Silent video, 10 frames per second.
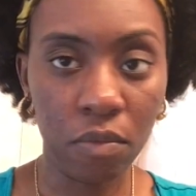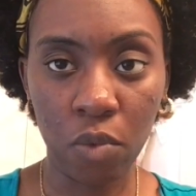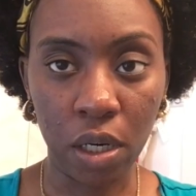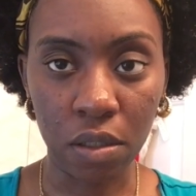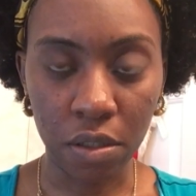
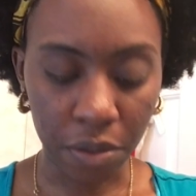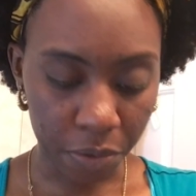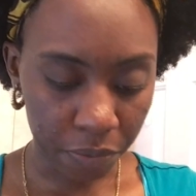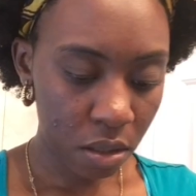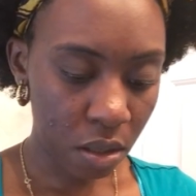What else is
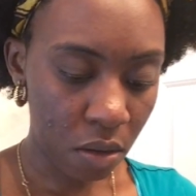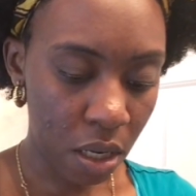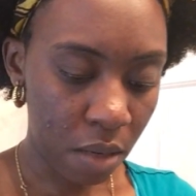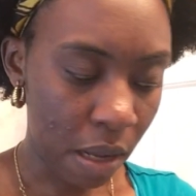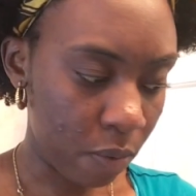new? So
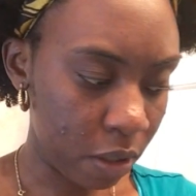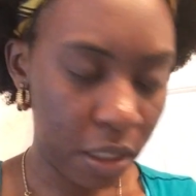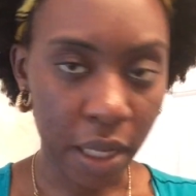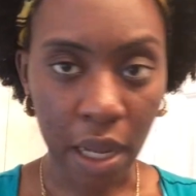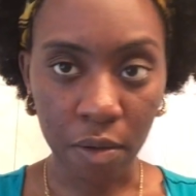I would
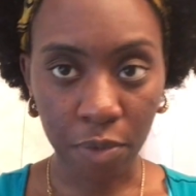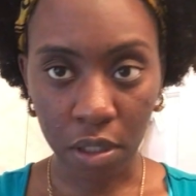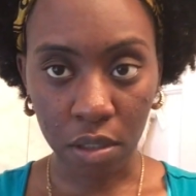say I would put